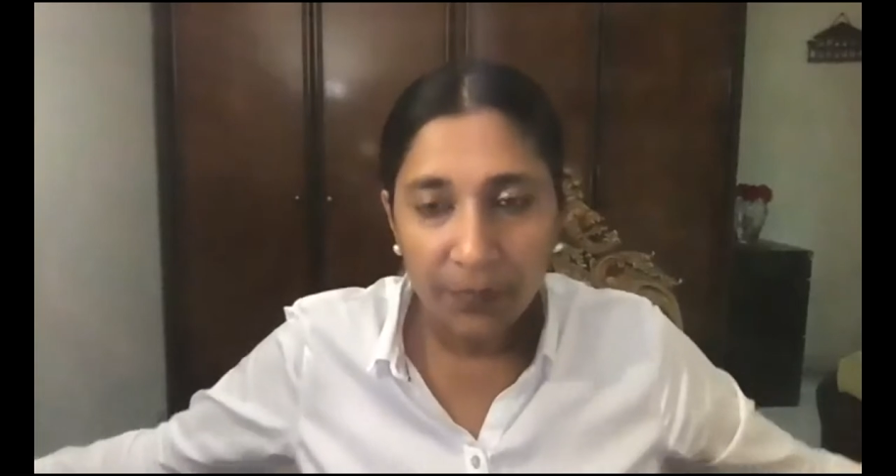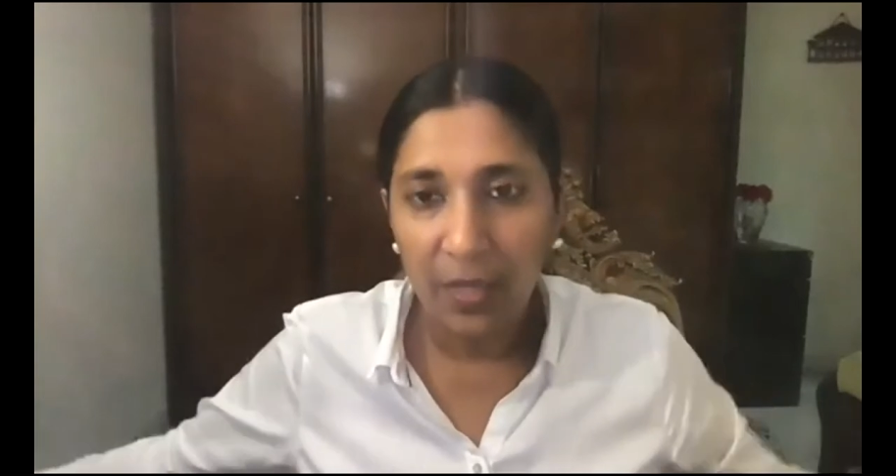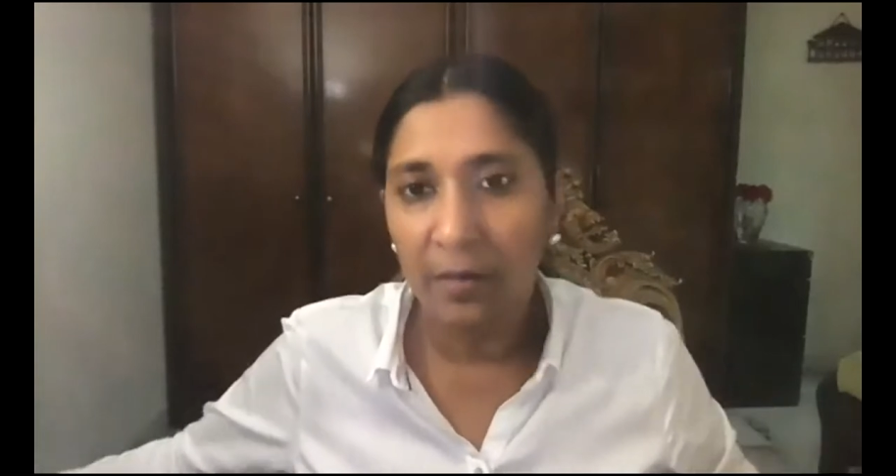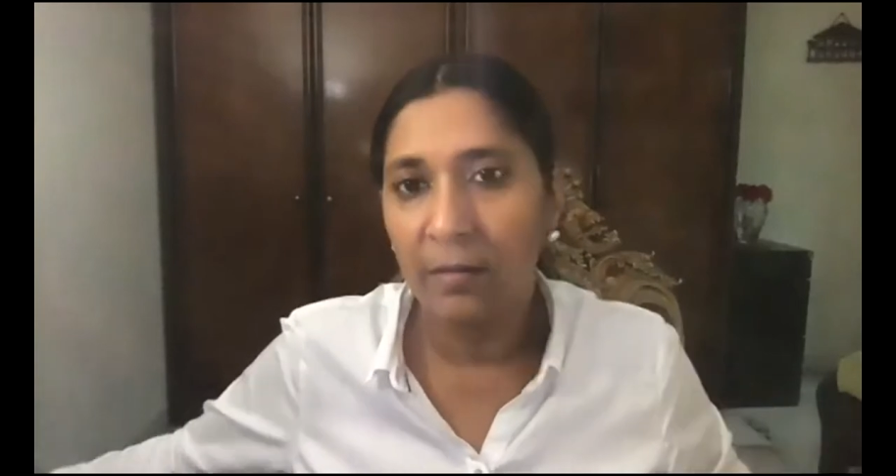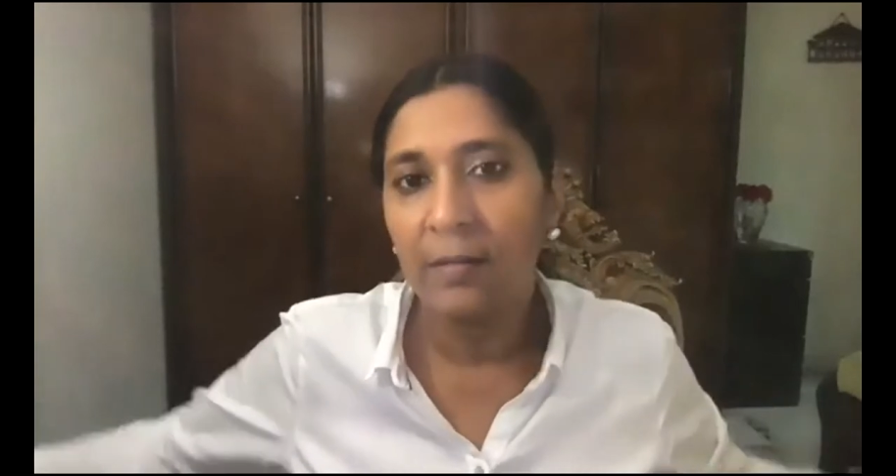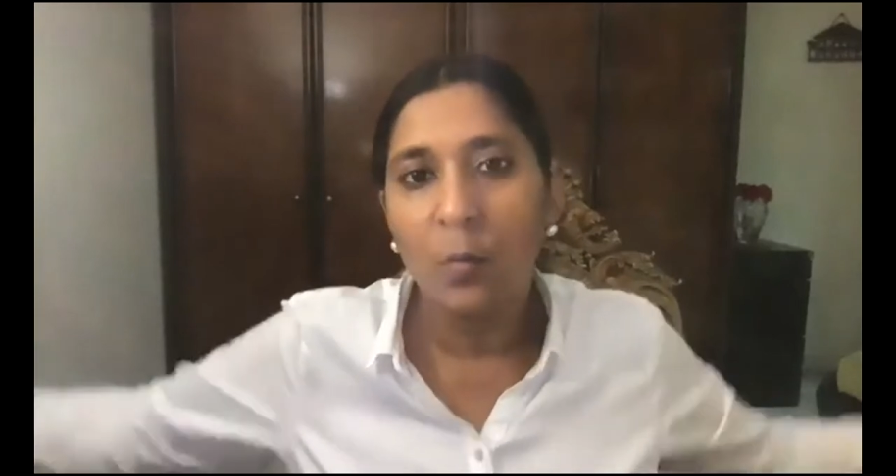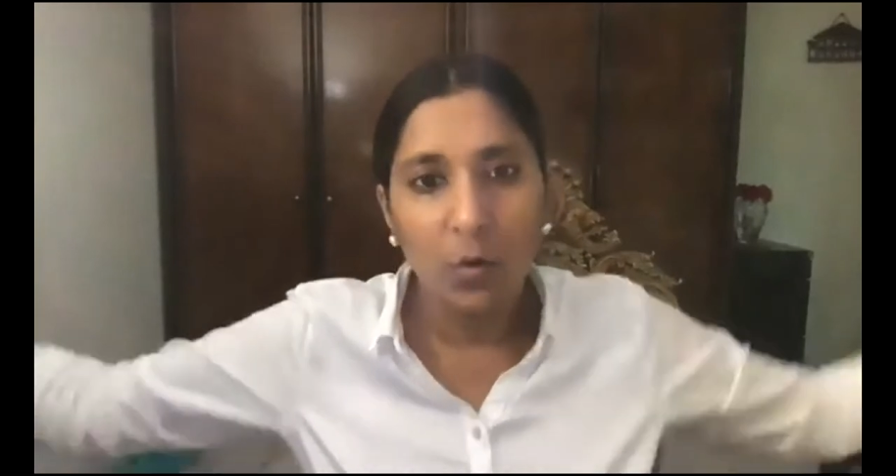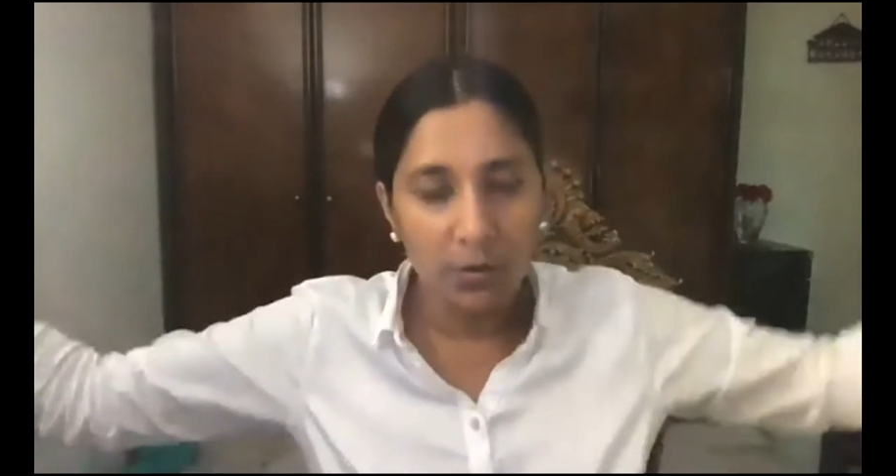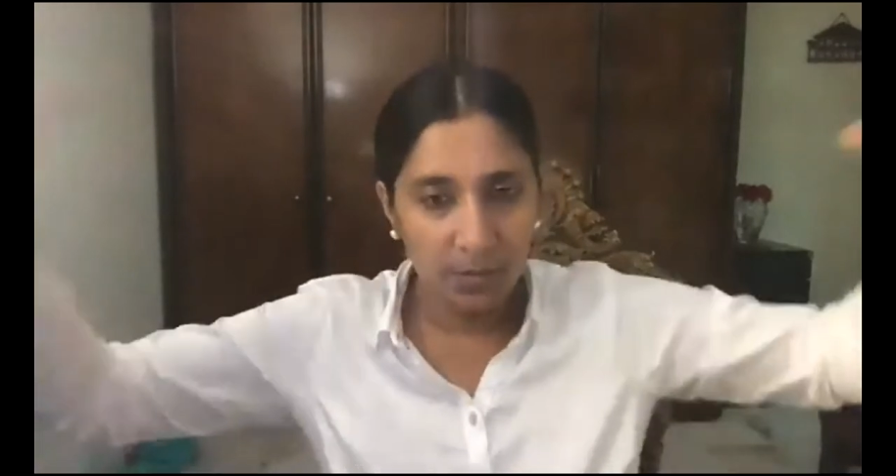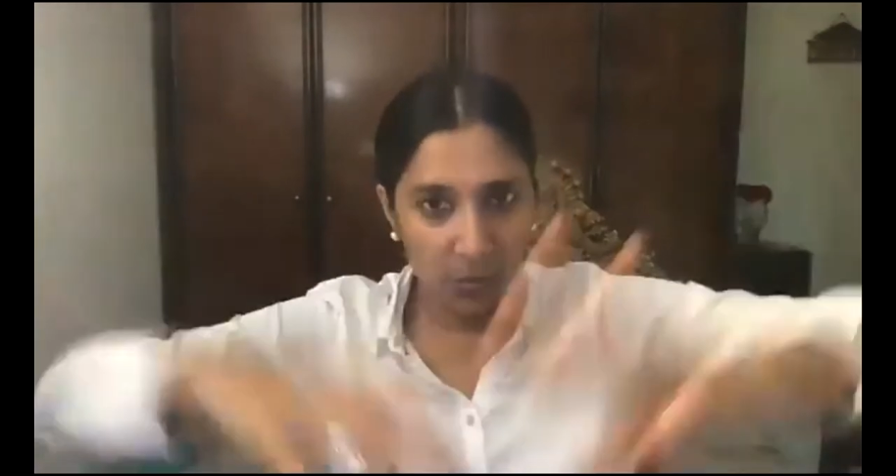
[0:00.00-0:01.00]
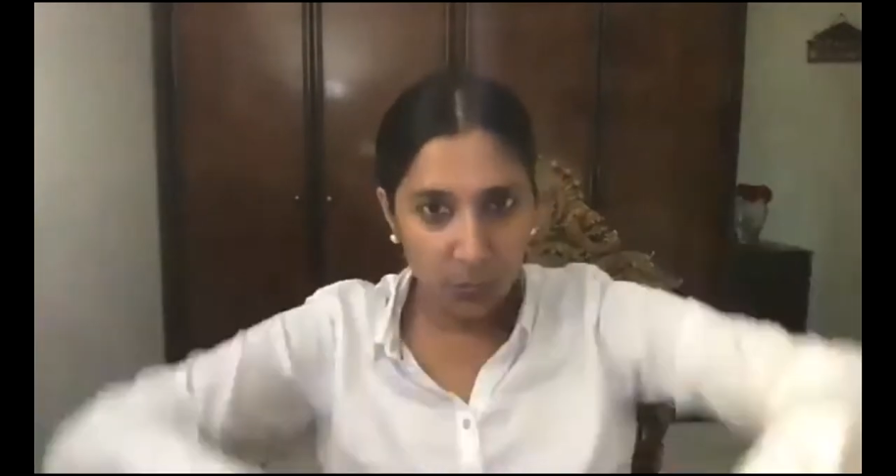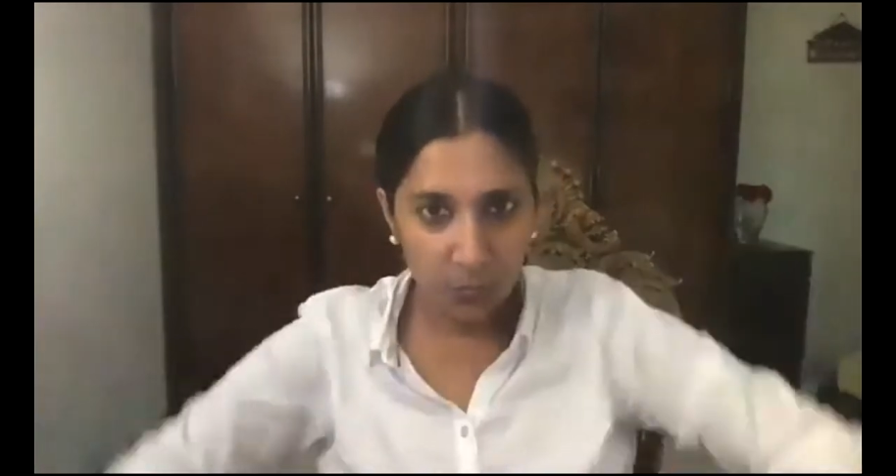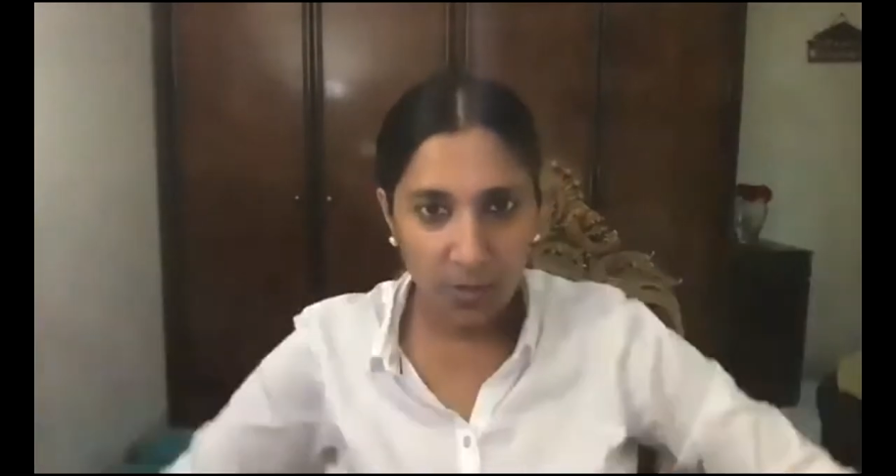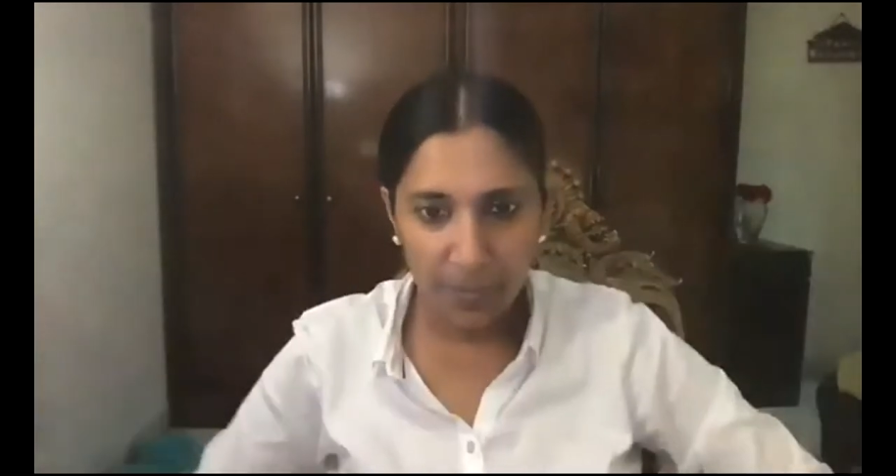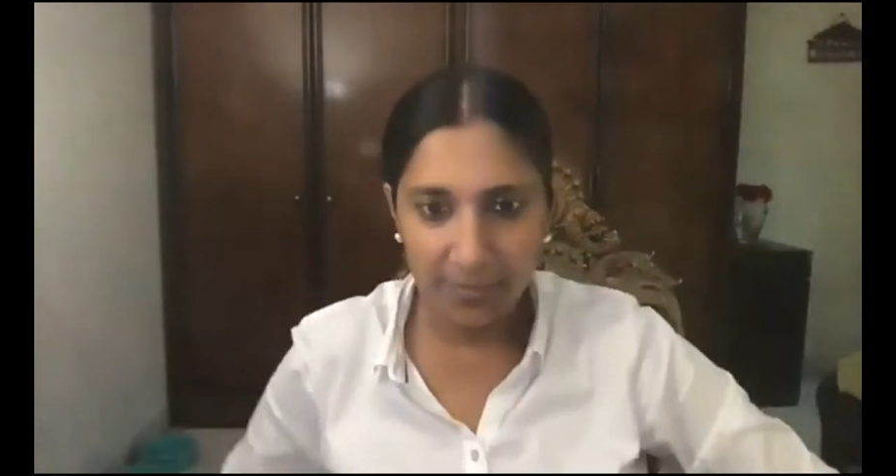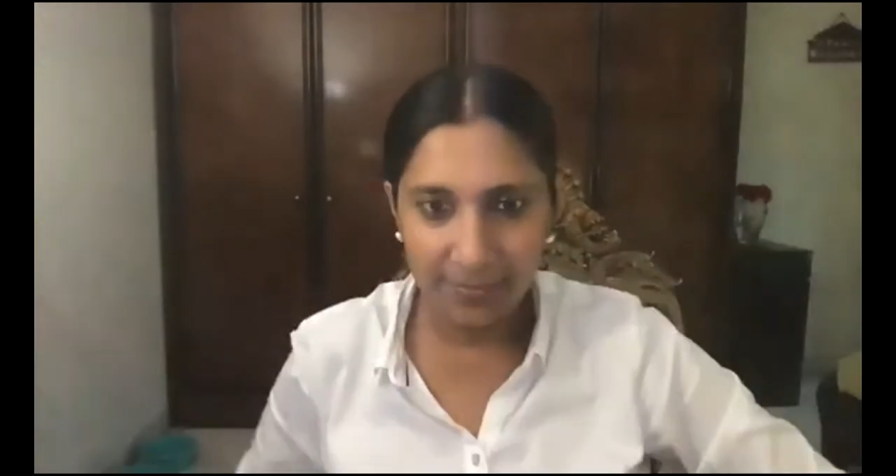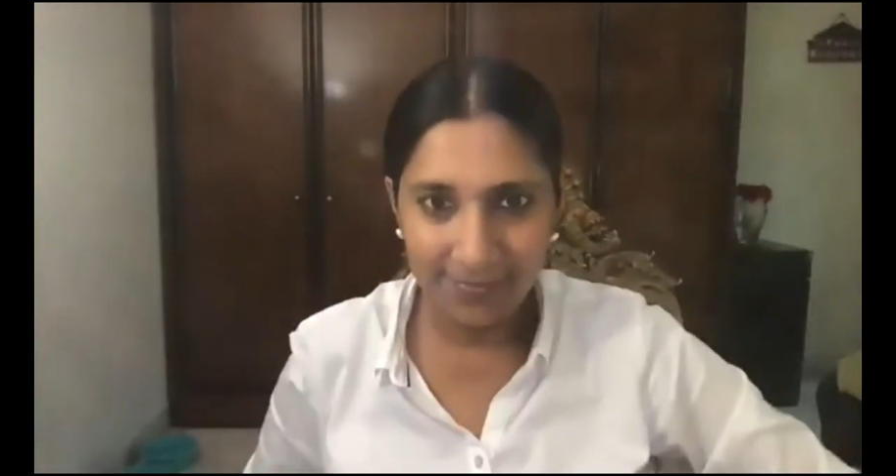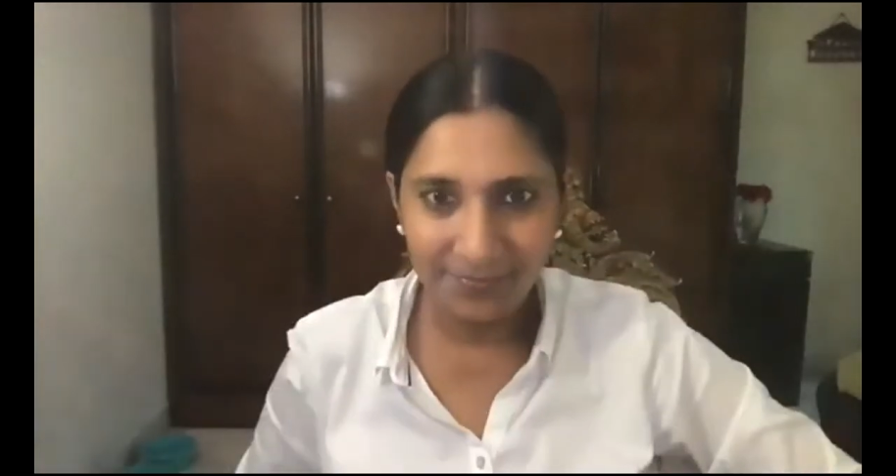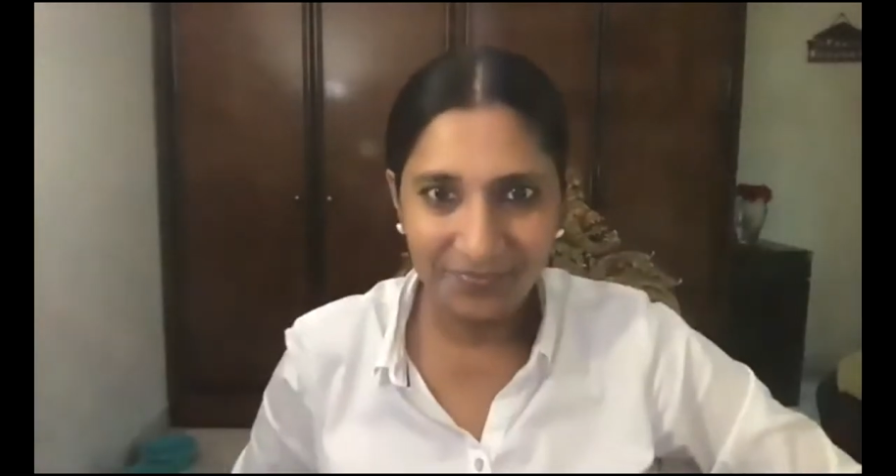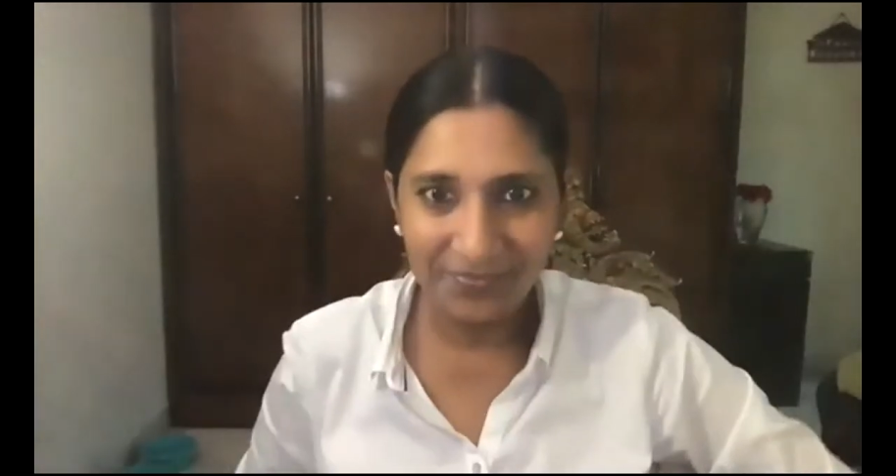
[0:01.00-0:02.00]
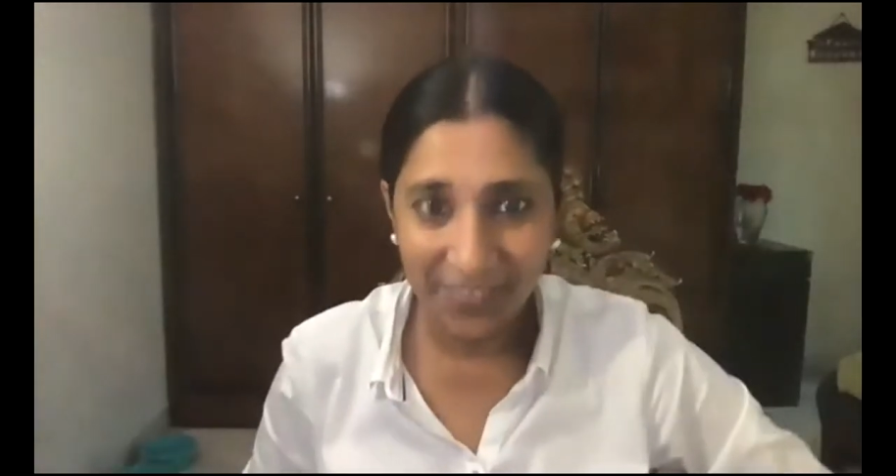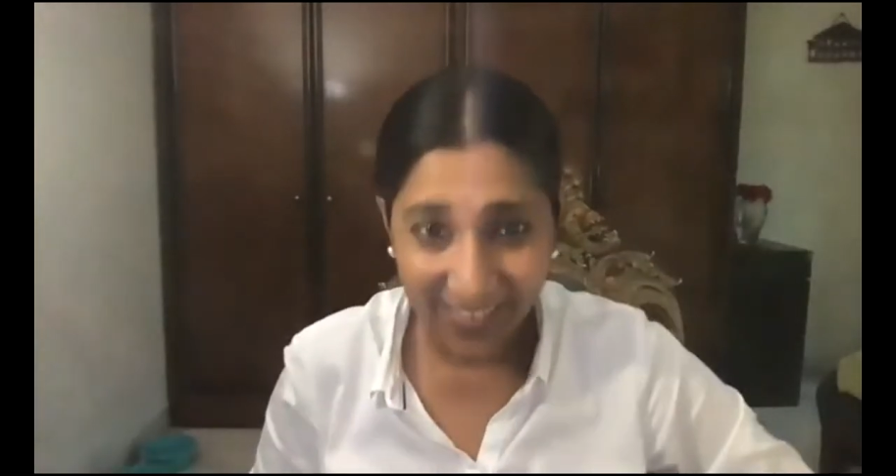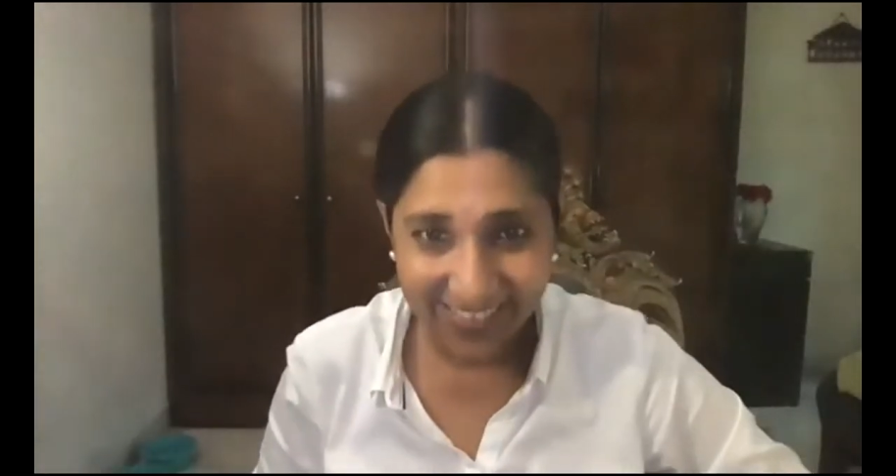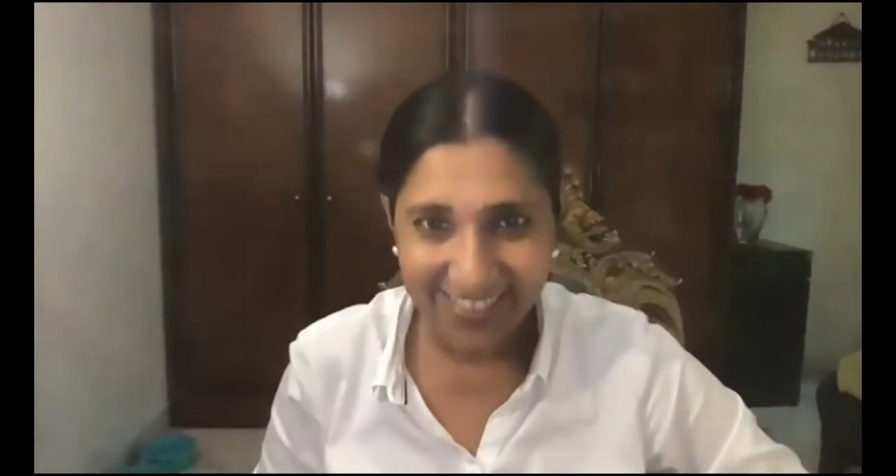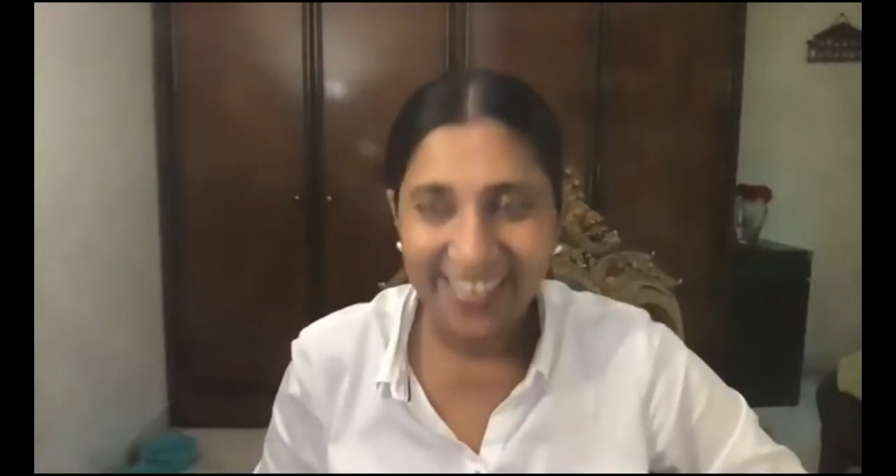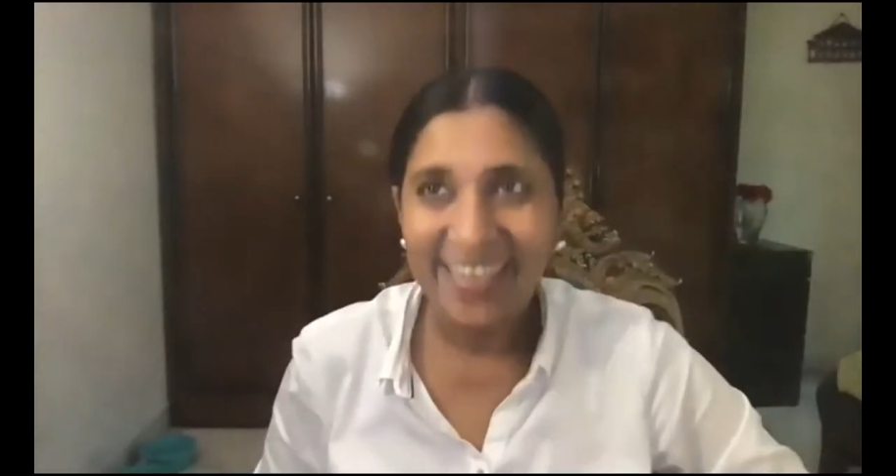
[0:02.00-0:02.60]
then the water is going to come in, right?